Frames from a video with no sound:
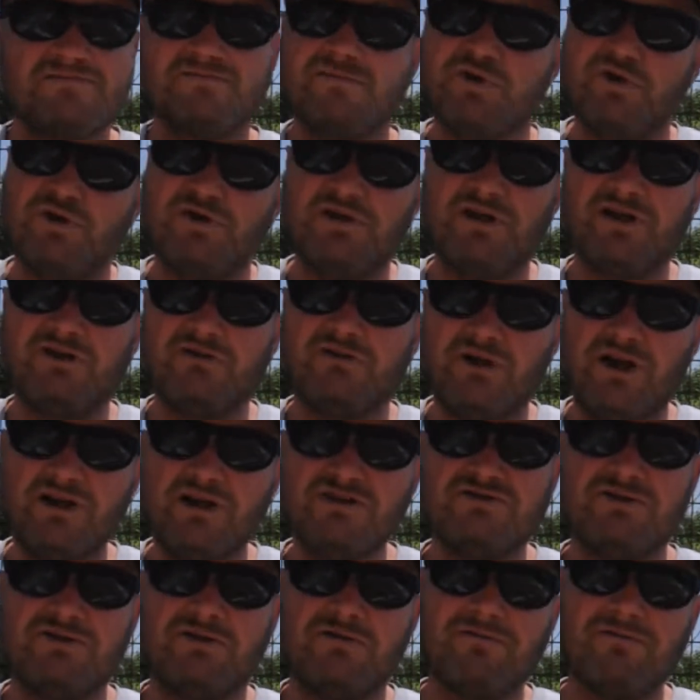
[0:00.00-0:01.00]
You hear that
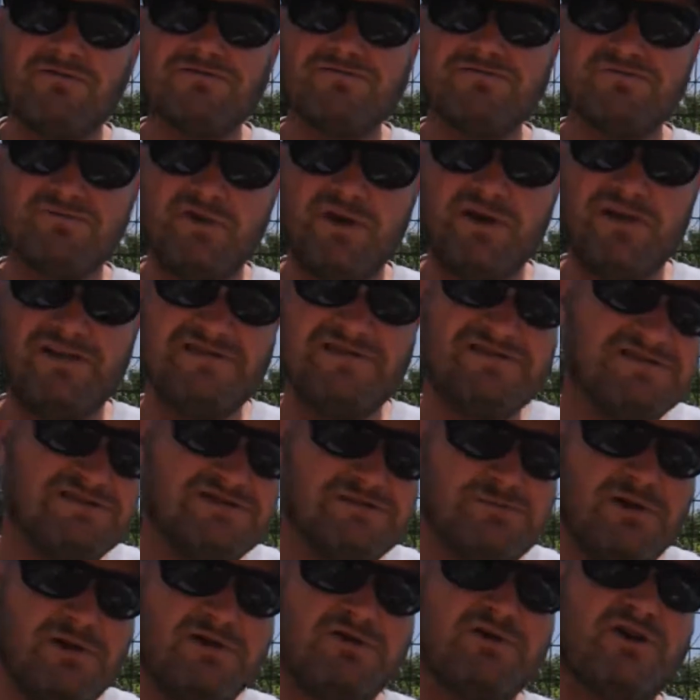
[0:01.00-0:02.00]
crunch? You get a little
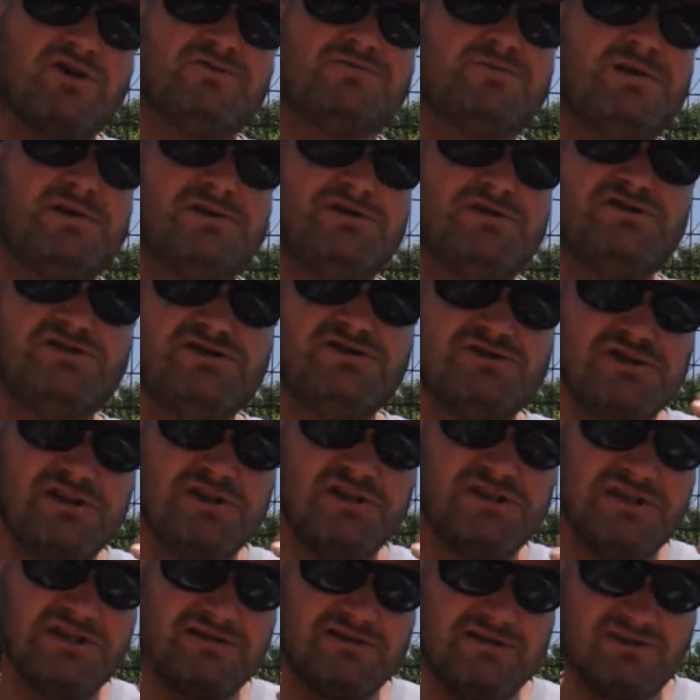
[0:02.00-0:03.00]
bit of crunch, but you still
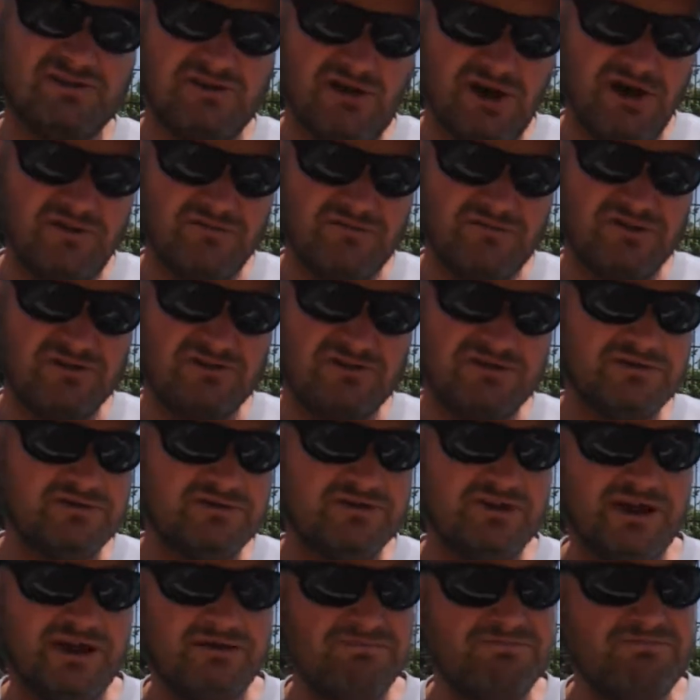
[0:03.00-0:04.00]
get that softness
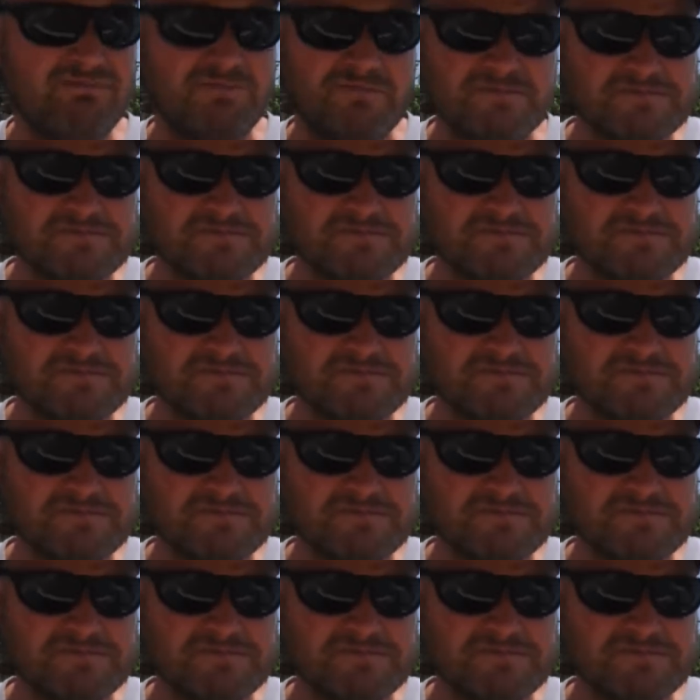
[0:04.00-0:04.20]
inside.